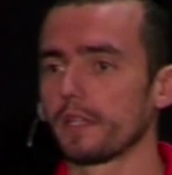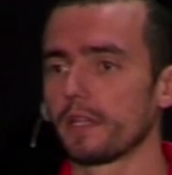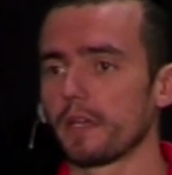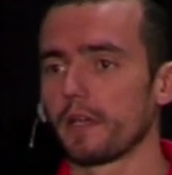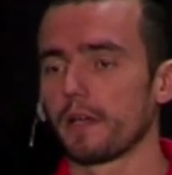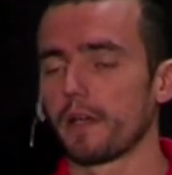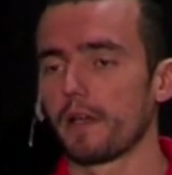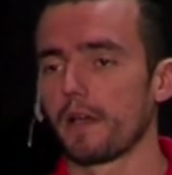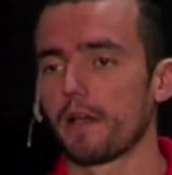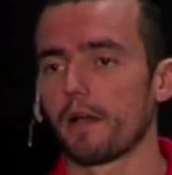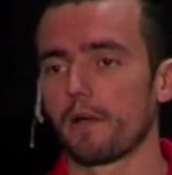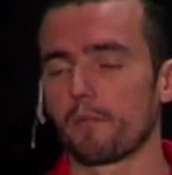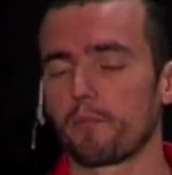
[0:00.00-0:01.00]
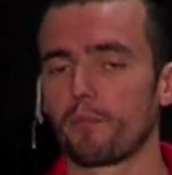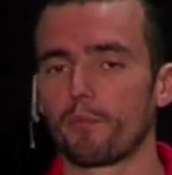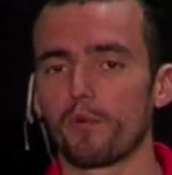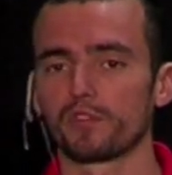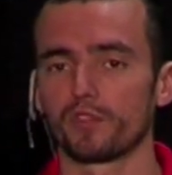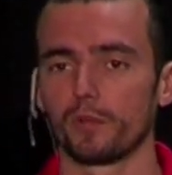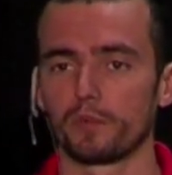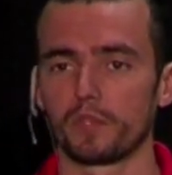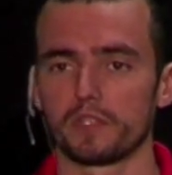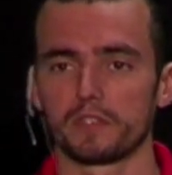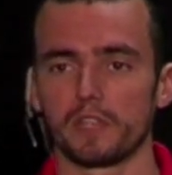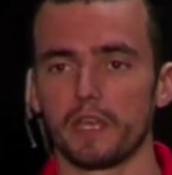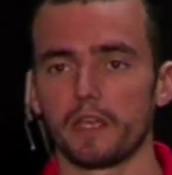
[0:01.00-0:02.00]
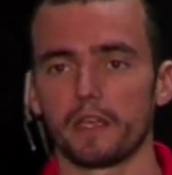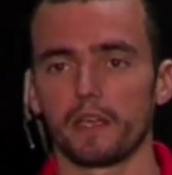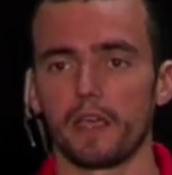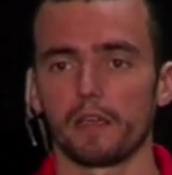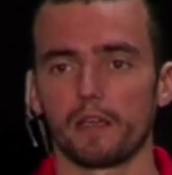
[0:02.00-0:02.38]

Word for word: uh, PostScript is like